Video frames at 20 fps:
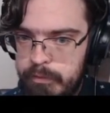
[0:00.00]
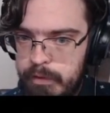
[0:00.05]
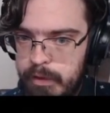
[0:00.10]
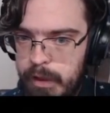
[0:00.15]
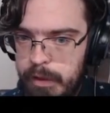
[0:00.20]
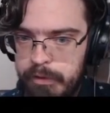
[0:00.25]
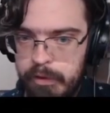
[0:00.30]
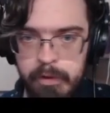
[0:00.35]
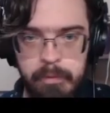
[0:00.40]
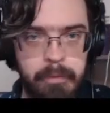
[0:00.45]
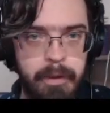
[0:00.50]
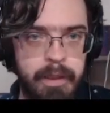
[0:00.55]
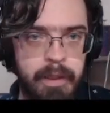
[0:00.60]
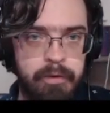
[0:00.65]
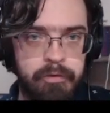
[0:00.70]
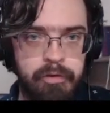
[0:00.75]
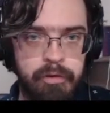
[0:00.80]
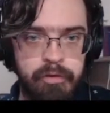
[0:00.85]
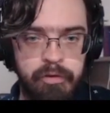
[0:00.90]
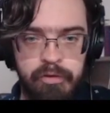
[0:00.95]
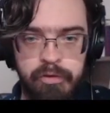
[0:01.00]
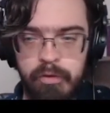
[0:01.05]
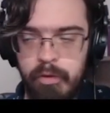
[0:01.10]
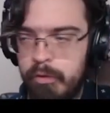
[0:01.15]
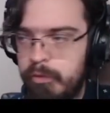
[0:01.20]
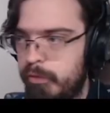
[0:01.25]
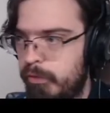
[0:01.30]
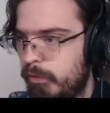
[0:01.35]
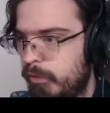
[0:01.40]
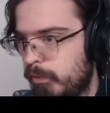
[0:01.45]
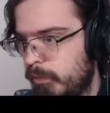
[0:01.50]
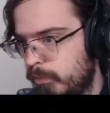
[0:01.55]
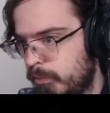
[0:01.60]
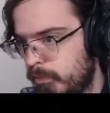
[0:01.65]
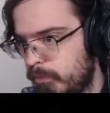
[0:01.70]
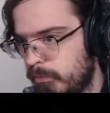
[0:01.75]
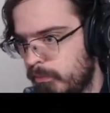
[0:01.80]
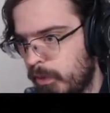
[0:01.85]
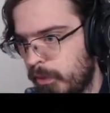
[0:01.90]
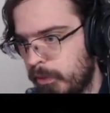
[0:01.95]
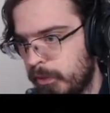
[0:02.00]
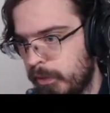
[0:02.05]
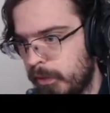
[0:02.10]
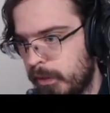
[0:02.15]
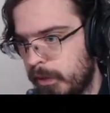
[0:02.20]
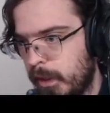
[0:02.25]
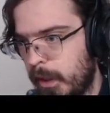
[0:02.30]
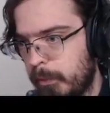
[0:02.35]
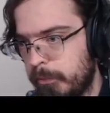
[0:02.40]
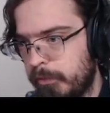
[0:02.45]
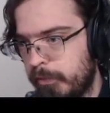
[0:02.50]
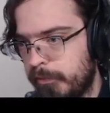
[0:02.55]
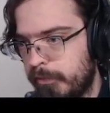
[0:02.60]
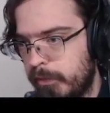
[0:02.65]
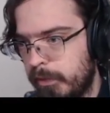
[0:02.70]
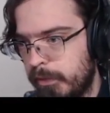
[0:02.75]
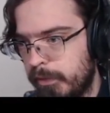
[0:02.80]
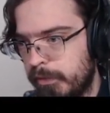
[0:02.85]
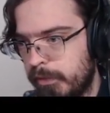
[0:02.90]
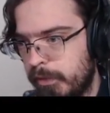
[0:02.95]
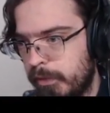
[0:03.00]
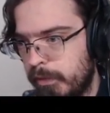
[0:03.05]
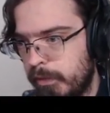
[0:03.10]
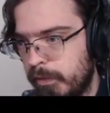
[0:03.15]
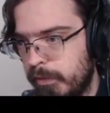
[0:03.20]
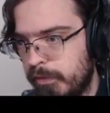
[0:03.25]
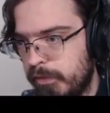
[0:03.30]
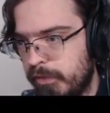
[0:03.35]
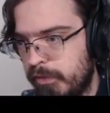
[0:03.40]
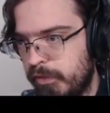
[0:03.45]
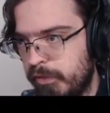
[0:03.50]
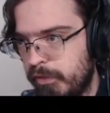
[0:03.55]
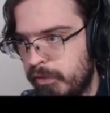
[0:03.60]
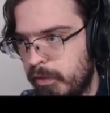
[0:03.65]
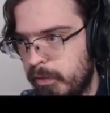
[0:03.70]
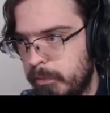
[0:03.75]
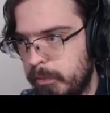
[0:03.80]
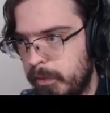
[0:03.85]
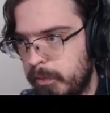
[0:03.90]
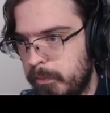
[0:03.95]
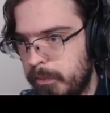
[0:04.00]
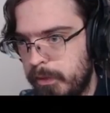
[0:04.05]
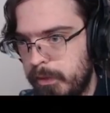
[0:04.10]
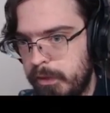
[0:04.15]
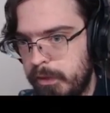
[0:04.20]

I think I might actually just go to monitor capture for this. I think this is just going to be a bit